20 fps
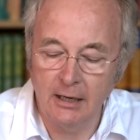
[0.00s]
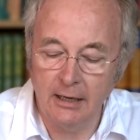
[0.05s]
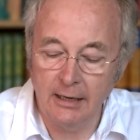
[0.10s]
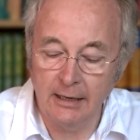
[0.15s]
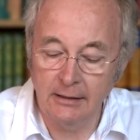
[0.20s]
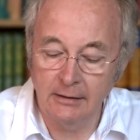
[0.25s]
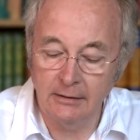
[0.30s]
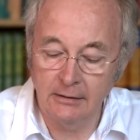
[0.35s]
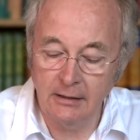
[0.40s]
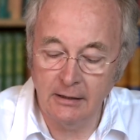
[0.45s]

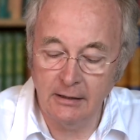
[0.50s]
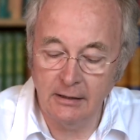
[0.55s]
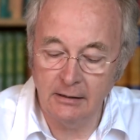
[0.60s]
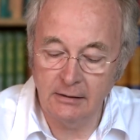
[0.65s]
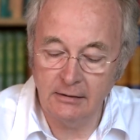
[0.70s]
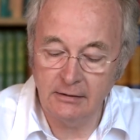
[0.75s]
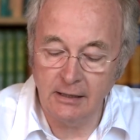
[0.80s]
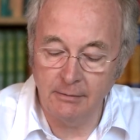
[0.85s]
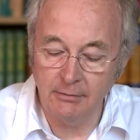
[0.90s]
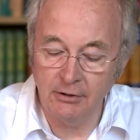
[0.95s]

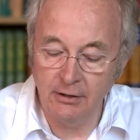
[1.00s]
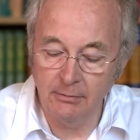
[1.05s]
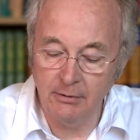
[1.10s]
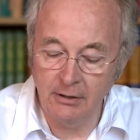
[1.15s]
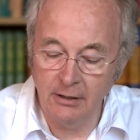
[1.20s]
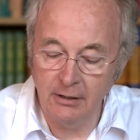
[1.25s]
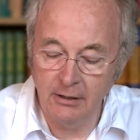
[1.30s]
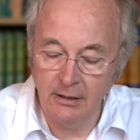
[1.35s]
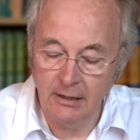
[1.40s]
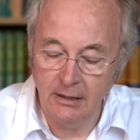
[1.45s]
And some of them
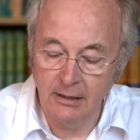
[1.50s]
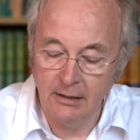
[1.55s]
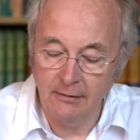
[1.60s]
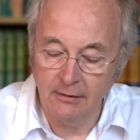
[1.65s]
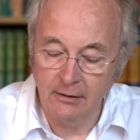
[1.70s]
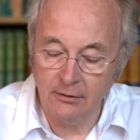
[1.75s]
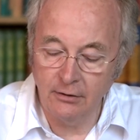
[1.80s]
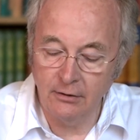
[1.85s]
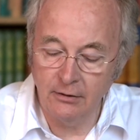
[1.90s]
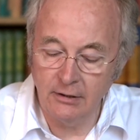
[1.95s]
are
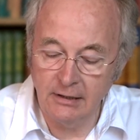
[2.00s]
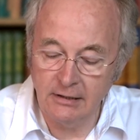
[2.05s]
good